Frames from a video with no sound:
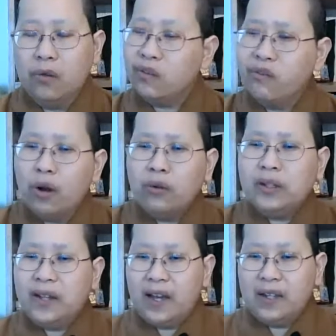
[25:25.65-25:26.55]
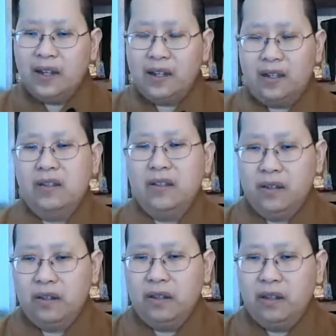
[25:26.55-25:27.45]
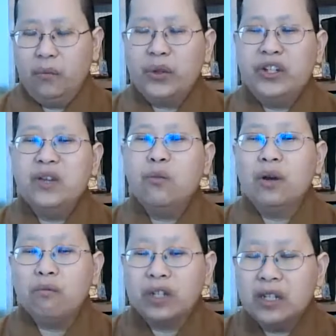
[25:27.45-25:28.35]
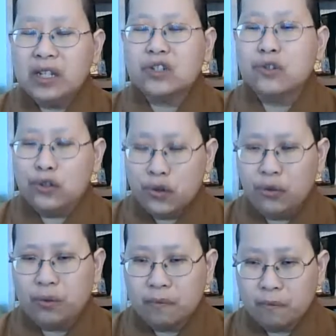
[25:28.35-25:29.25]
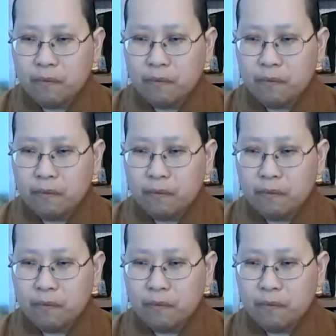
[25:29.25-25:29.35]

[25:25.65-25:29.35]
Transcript: We follow the guideline. We did what we need to do.